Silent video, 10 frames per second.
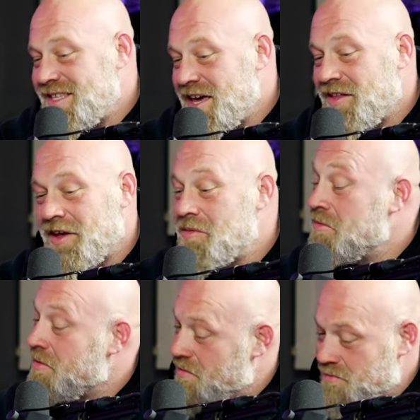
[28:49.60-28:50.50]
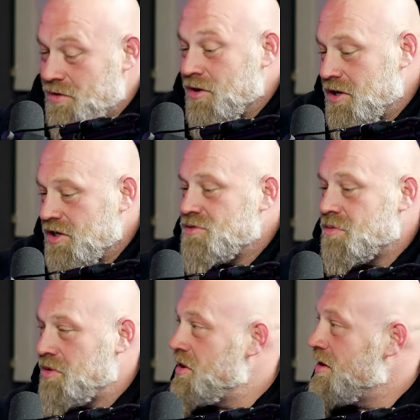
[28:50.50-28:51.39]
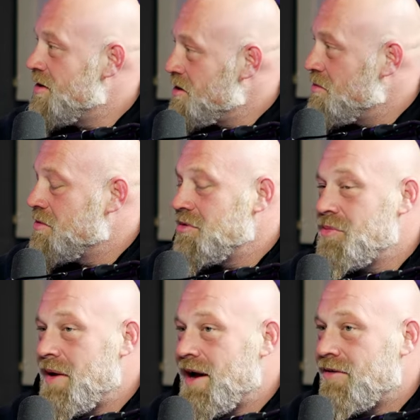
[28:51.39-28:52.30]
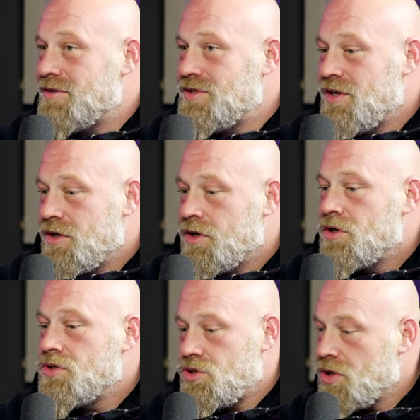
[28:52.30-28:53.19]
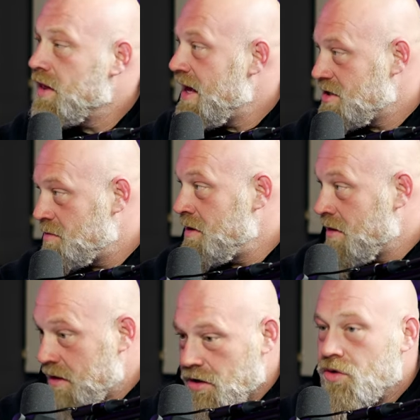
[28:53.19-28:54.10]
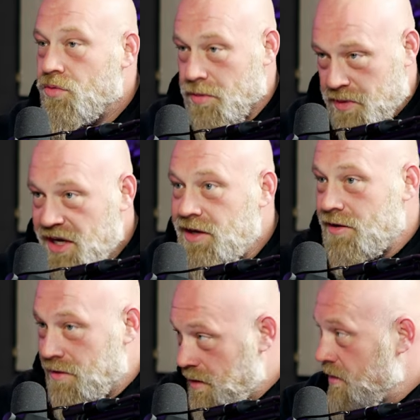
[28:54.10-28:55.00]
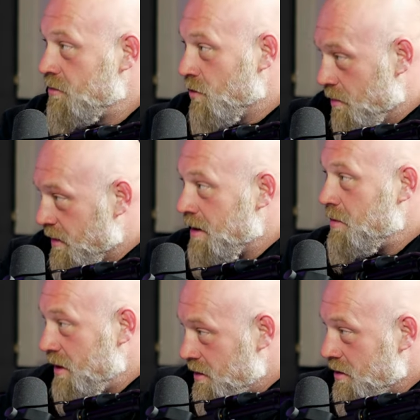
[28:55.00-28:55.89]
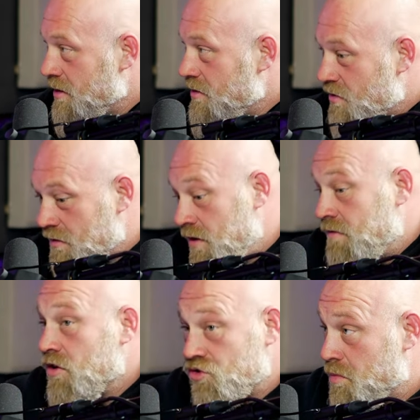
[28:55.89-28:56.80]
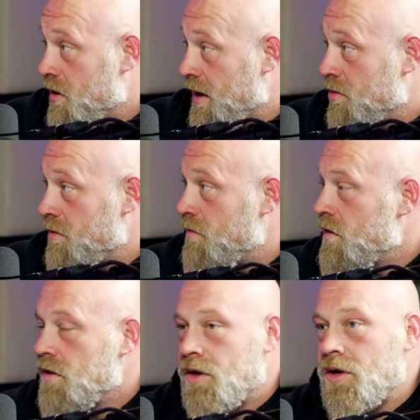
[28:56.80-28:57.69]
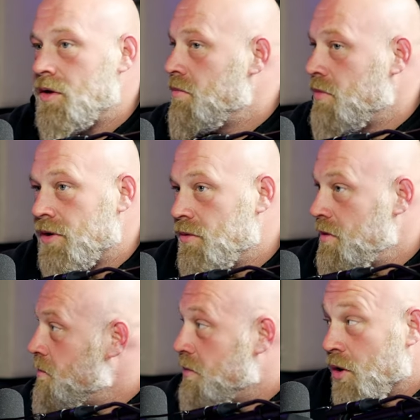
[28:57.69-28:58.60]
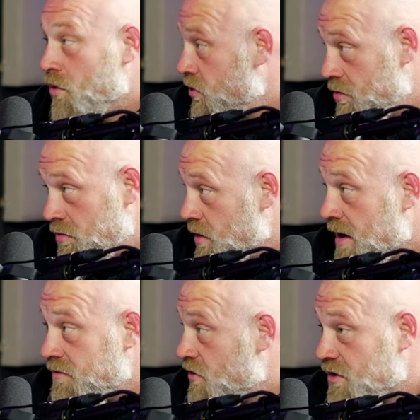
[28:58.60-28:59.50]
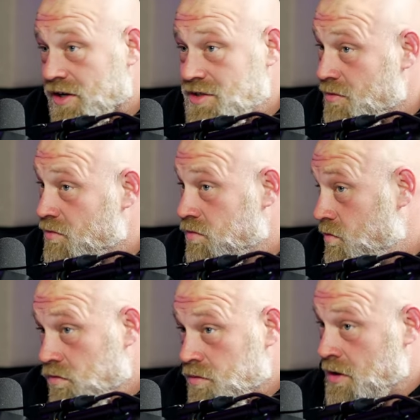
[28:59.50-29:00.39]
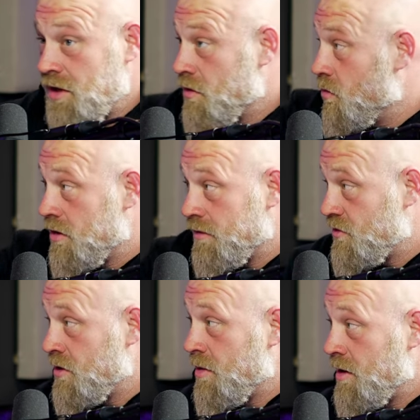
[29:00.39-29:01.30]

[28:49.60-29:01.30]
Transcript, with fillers: thing. Like, when we, when our kids were really young and we were new parents, she'll ask me, like, repeatedly what my opinion is if, if there's a problem. Right. Mm. Bro, we both have discussed that neither one of us know